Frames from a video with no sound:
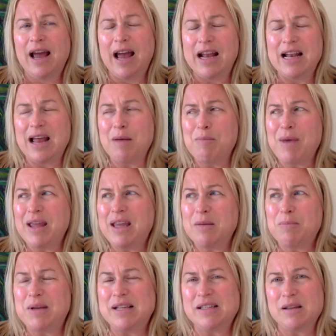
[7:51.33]
and not make it
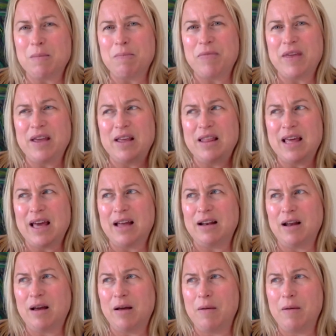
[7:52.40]
be something that